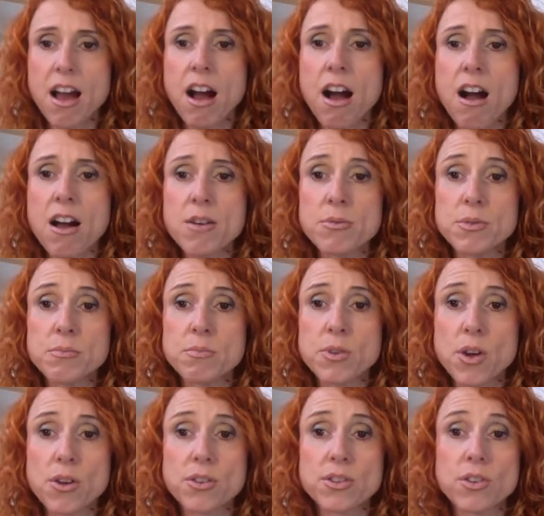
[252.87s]
I would
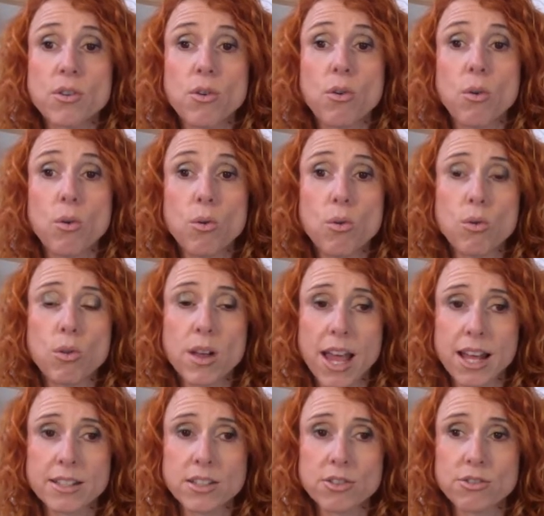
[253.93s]
go to all
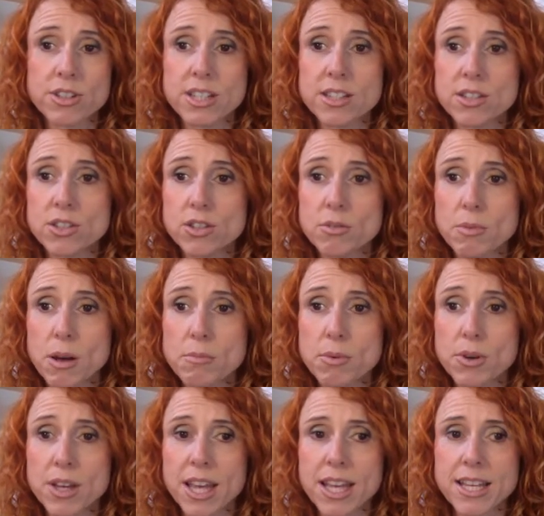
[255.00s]
categories to do my
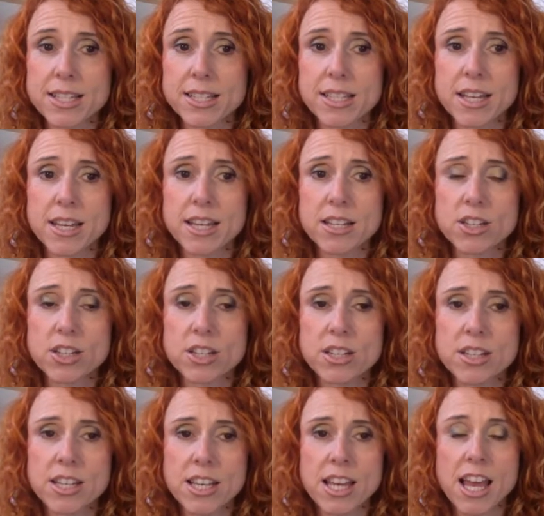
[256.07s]
bookcase search.
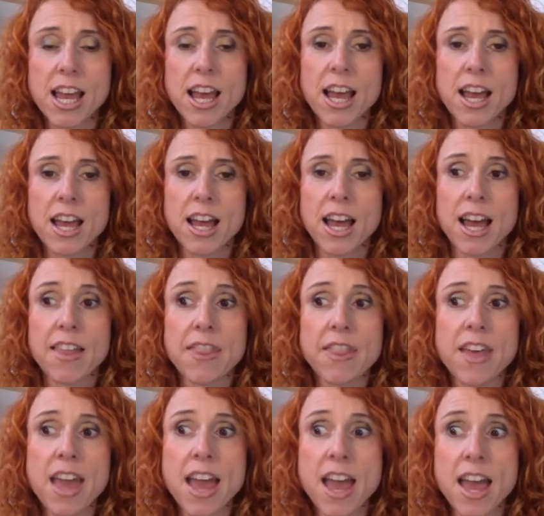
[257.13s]
And
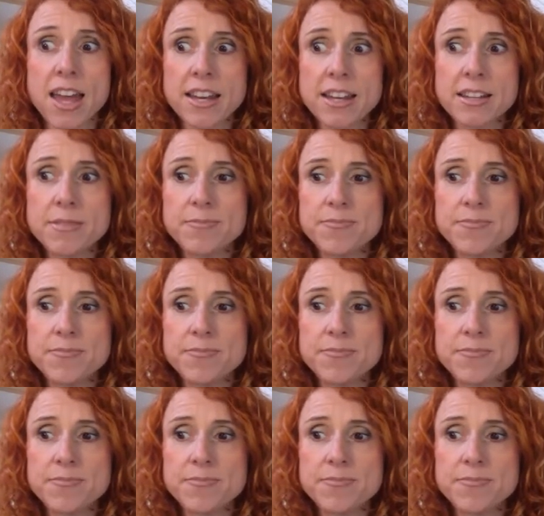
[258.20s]
then